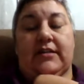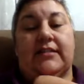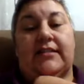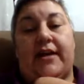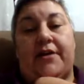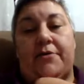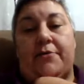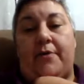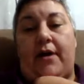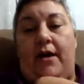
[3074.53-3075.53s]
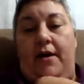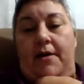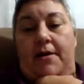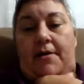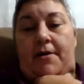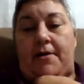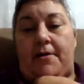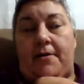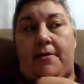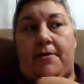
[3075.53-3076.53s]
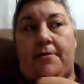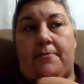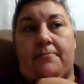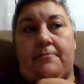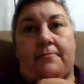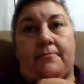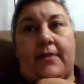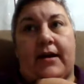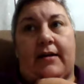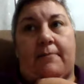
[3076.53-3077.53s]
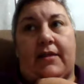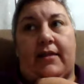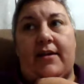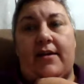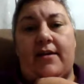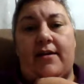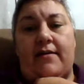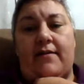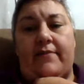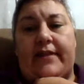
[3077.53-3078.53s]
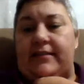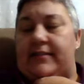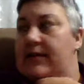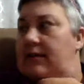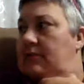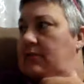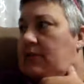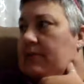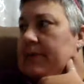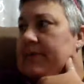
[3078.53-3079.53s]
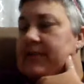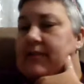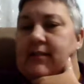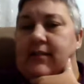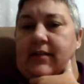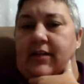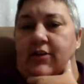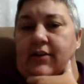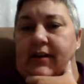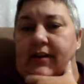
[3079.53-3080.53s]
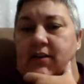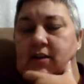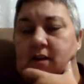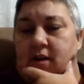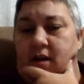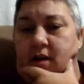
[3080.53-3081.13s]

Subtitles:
So I believe that's it. Am I missing anything? You done got the